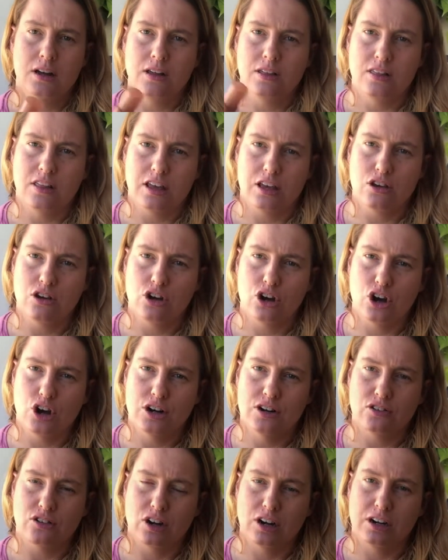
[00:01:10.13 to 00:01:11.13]
There you go, and
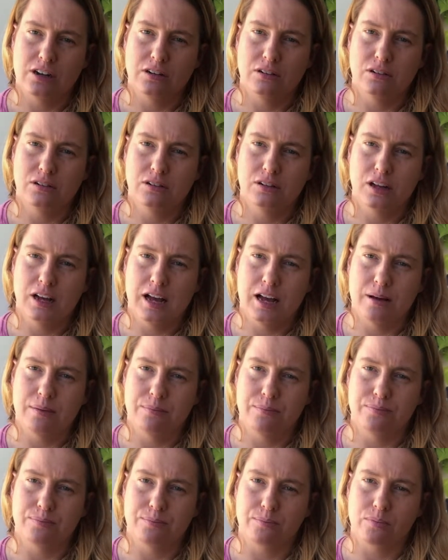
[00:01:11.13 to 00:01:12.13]
it's got a little
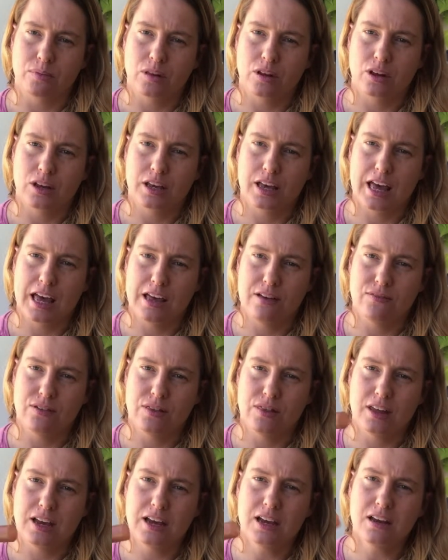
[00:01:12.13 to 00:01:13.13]
cave in
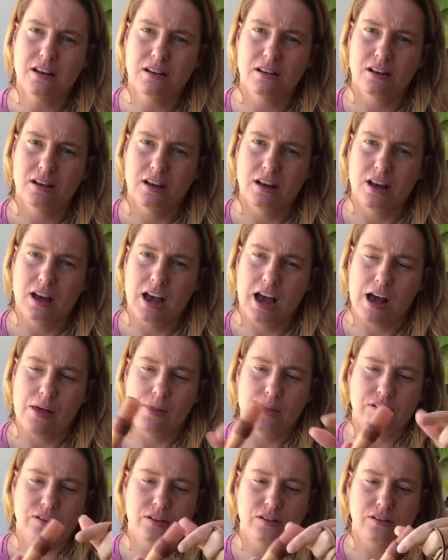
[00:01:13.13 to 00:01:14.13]
there, and
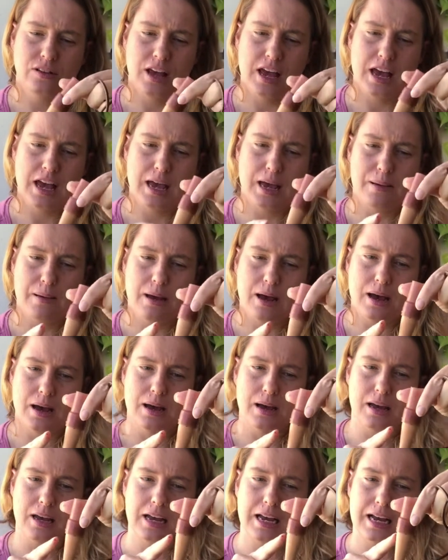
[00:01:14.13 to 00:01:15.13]
this is a
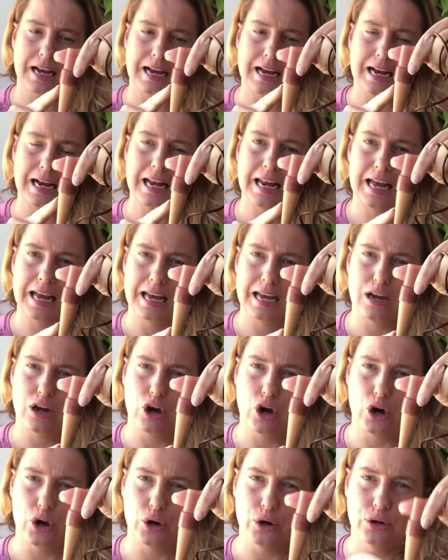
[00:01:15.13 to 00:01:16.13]
clay
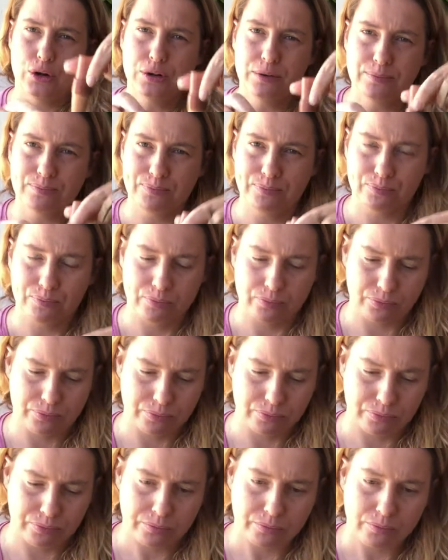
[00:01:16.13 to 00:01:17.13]
cone.
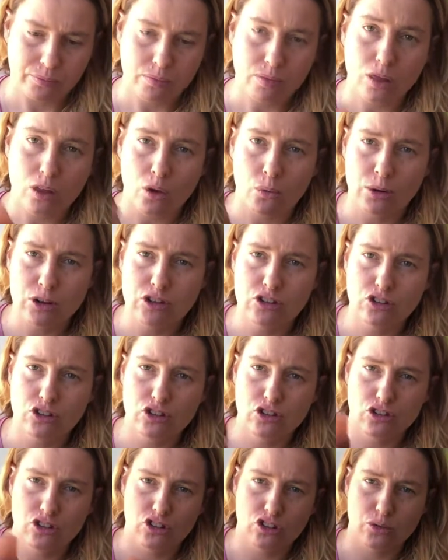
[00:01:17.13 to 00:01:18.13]
What you do
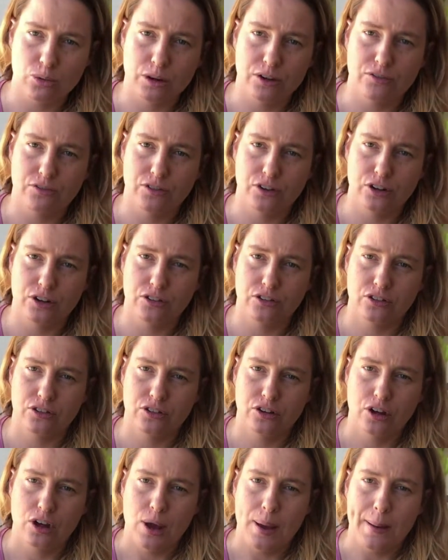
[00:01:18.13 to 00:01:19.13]
is you just want to first
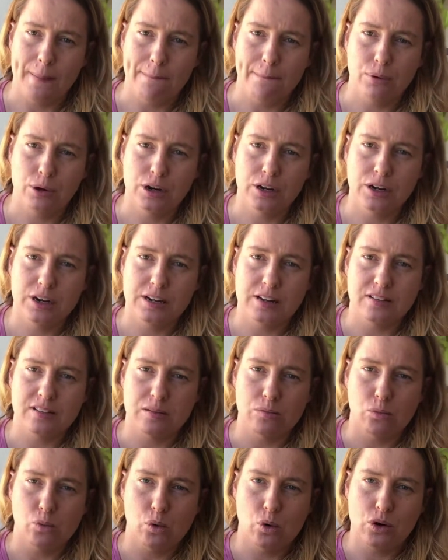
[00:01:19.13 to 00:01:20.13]
put it in
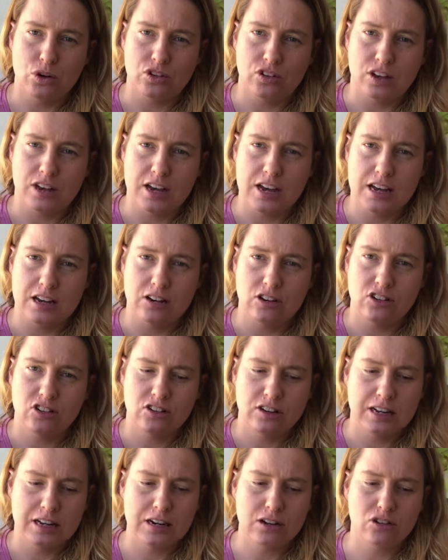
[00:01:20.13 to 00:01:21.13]
some water and
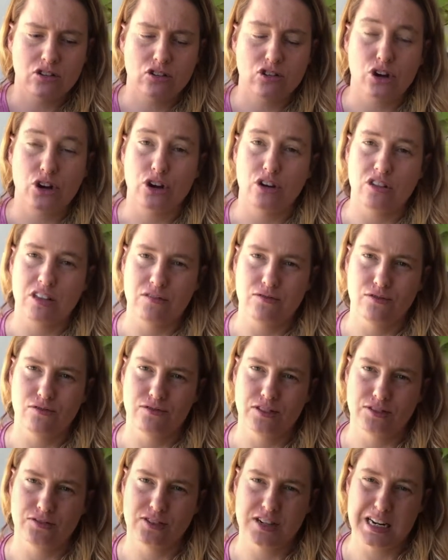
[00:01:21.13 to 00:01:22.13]
just let it soak there for
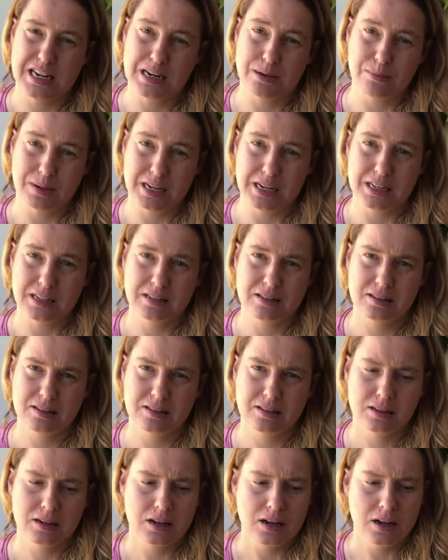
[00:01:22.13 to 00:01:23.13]
15 minutes.